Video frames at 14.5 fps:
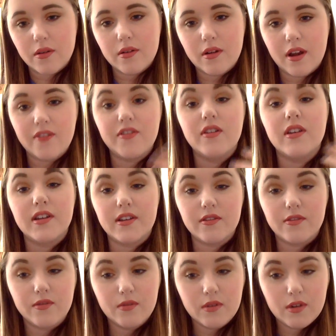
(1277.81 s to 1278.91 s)
I feel like if
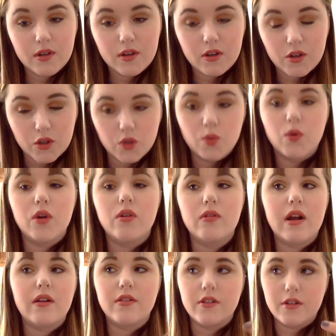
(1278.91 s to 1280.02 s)
you were
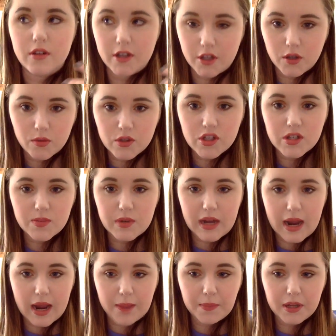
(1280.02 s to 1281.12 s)
around her, like, you would just be
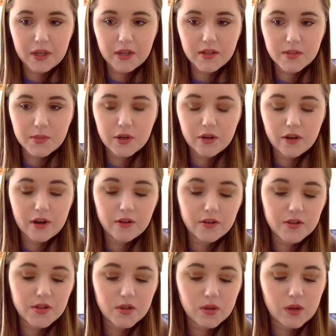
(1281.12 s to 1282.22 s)
happy to be around her,
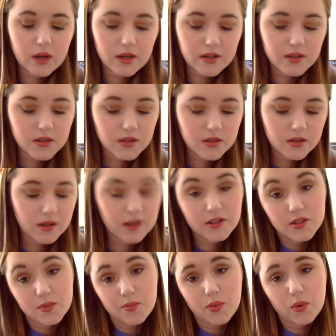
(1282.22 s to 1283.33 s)
so I like
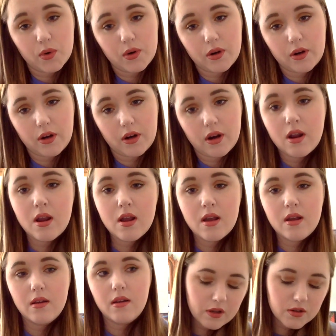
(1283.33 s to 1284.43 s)
support her.
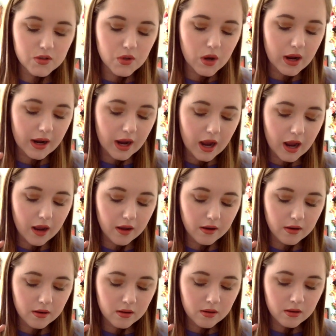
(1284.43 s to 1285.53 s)
So I got
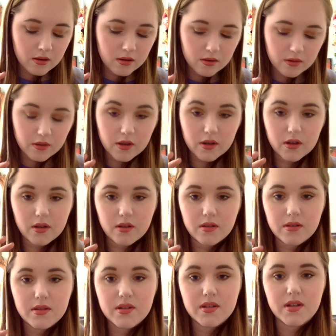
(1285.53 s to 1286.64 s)
the
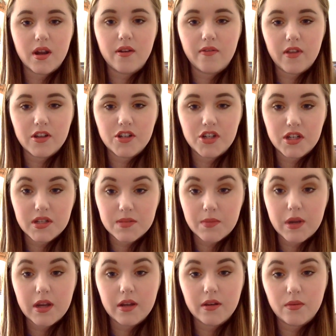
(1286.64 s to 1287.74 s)
stuff that she's
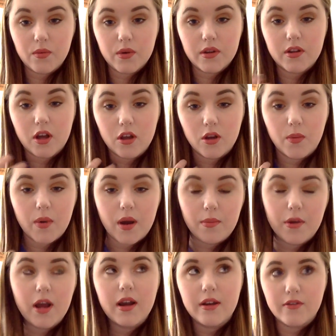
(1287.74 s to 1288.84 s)
made with ColourPop.
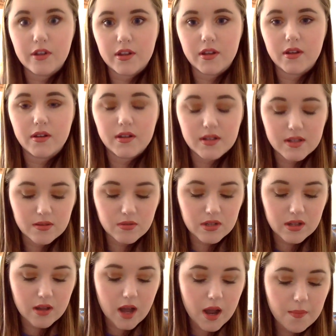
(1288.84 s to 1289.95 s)
Not everything, because it was a
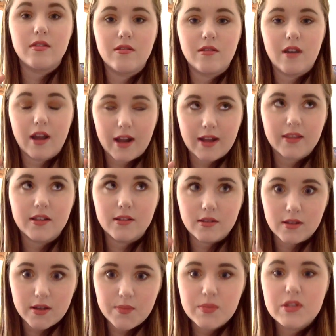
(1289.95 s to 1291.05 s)
lot. I got the
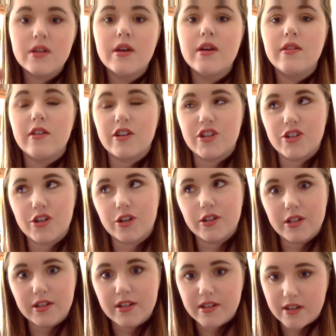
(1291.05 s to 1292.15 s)
lips that she turned
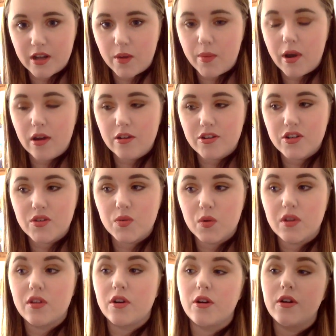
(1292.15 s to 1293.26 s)
into nail polishes with
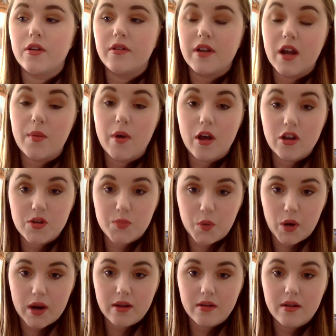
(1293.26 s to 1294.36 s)
her nail polish
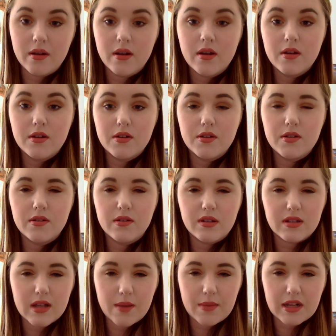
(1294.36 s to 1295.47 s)
brand. Does
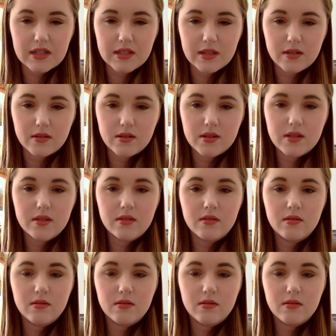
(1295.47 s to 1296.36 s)
that make sense?